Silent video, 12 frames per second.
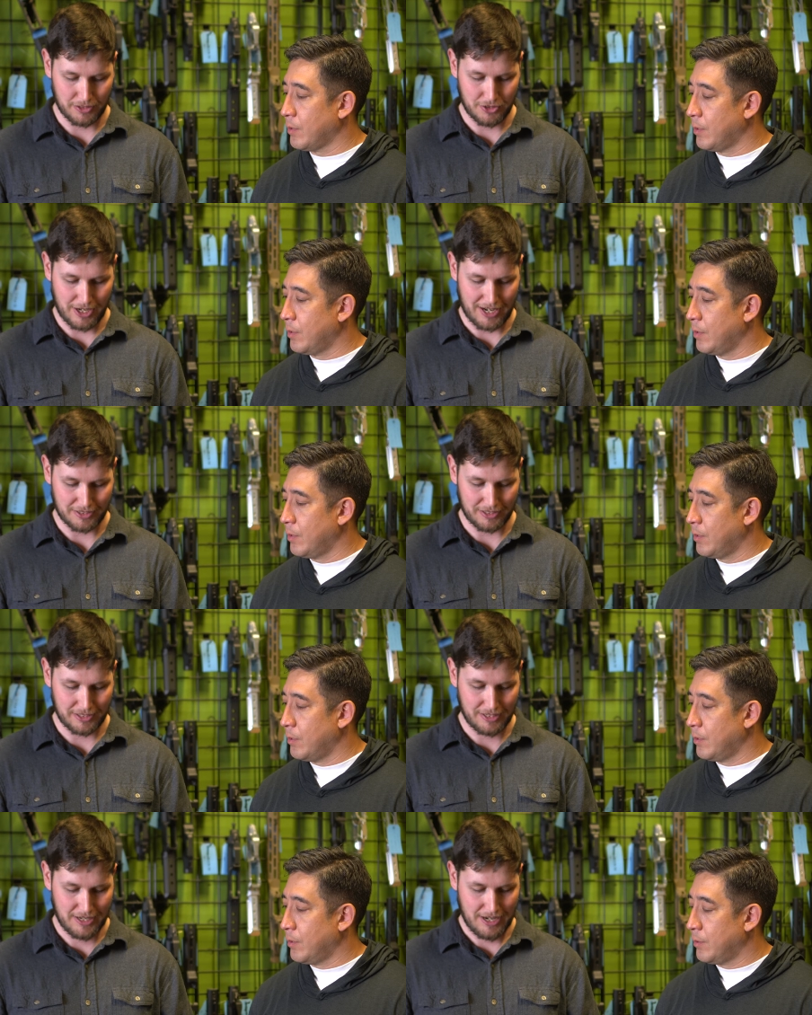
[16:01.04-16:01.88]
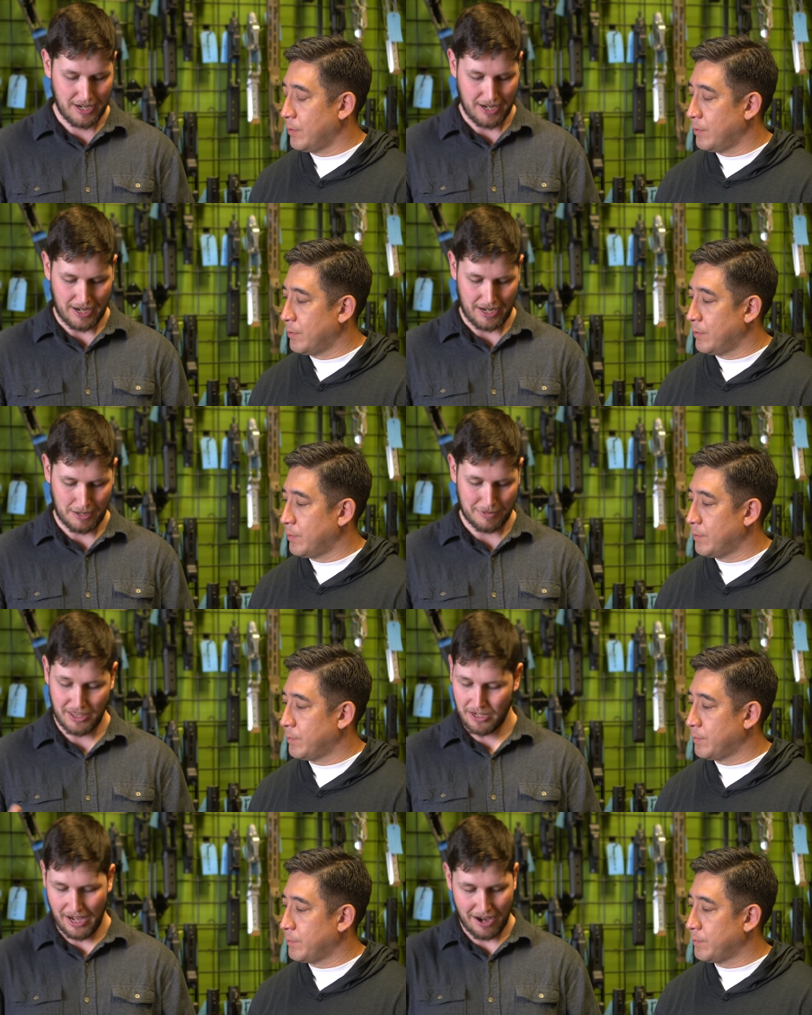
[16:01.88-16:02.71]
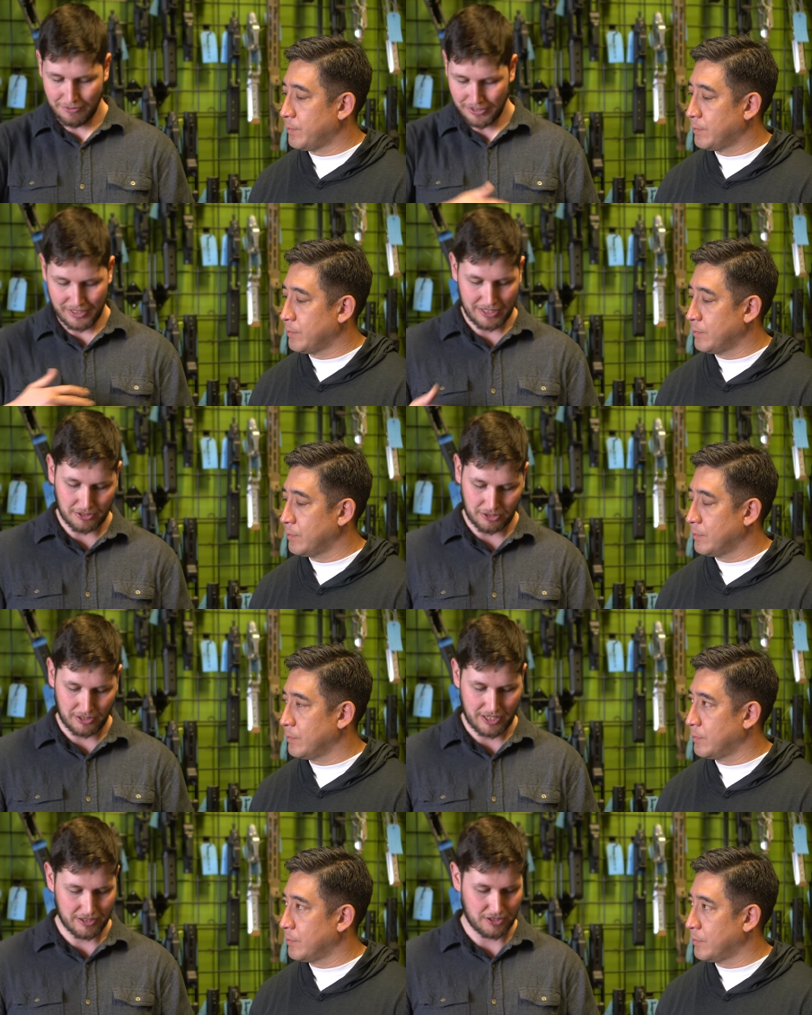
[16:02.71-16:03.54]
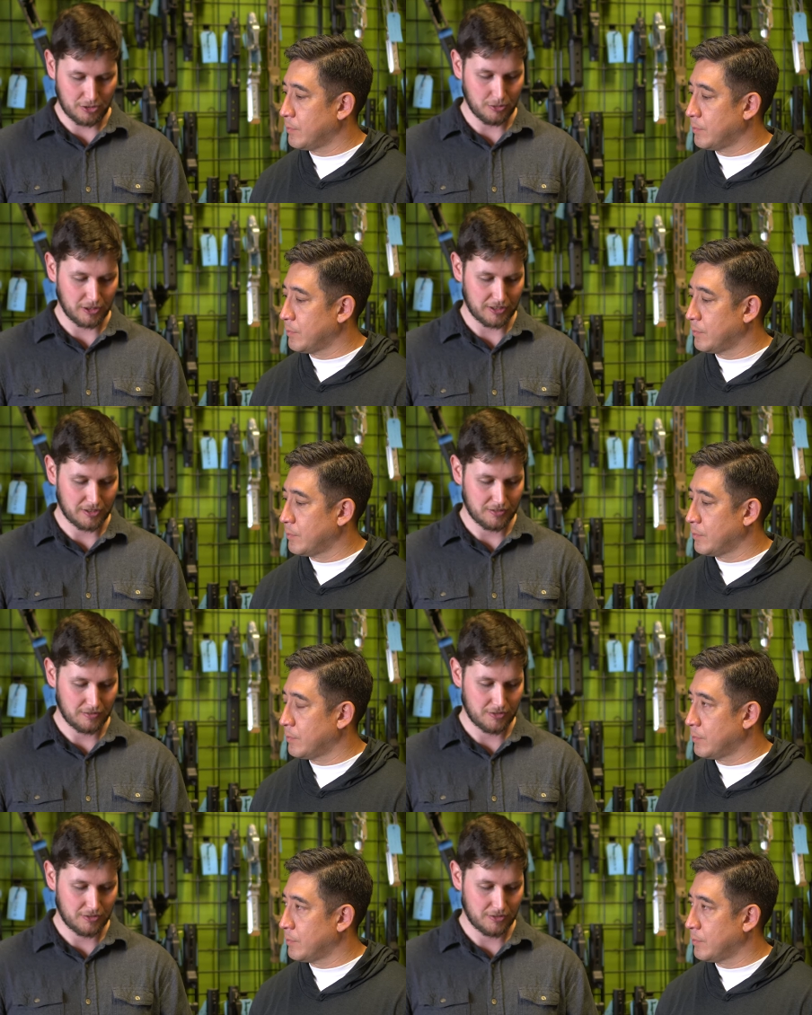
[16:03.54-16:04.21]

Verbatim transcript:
Speaker 1: for this chassis. Um, and then everything else on here is toolless.